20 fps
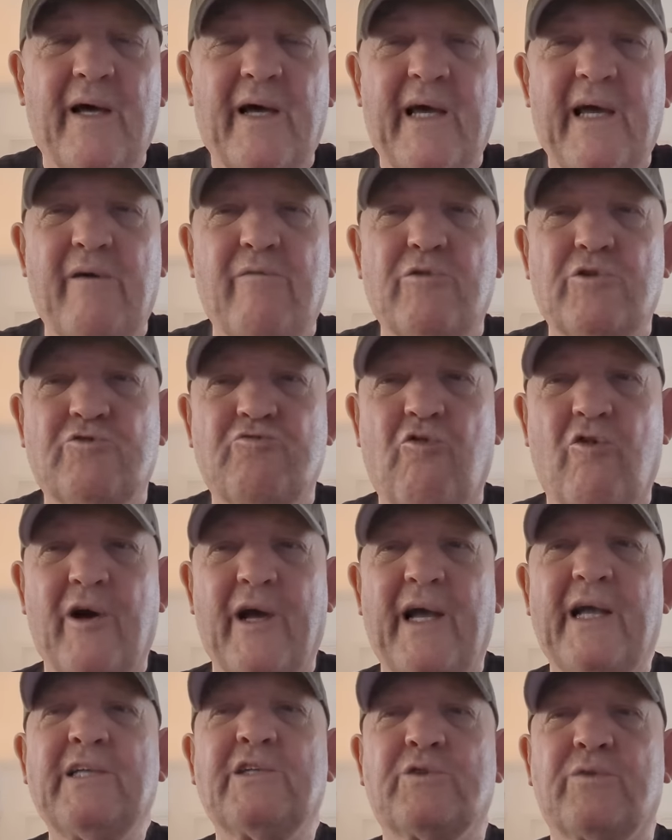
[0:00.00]
he was right
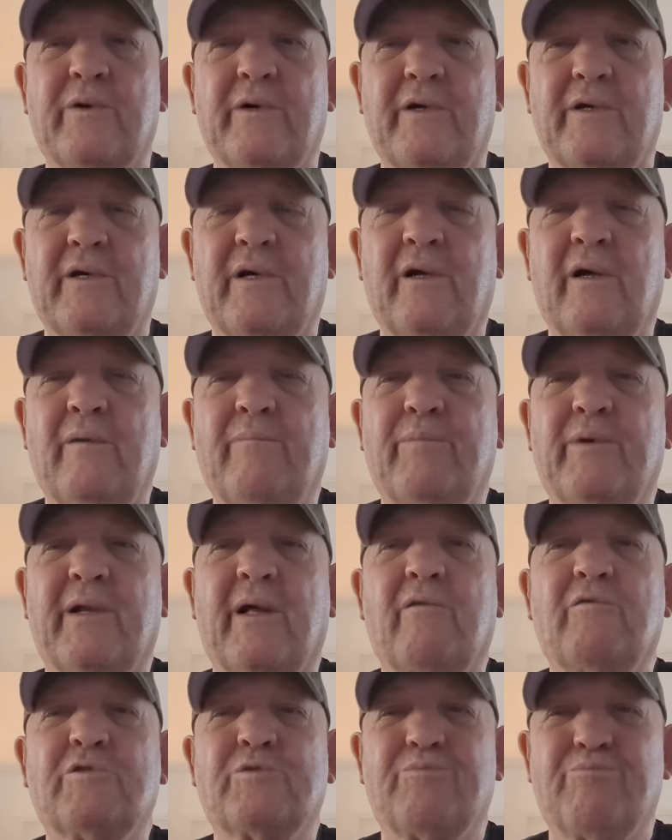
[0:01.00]
into it, yeah, but
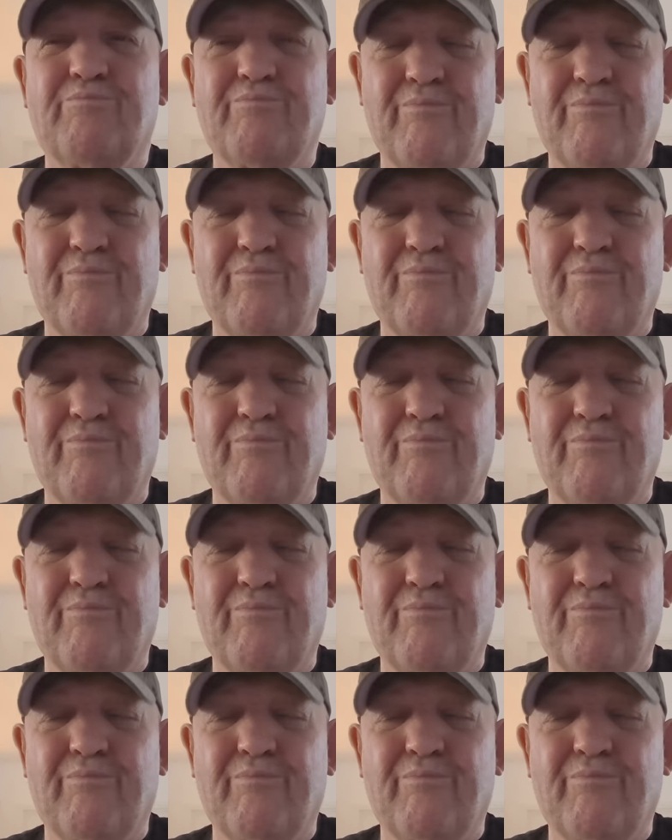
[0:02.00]
they was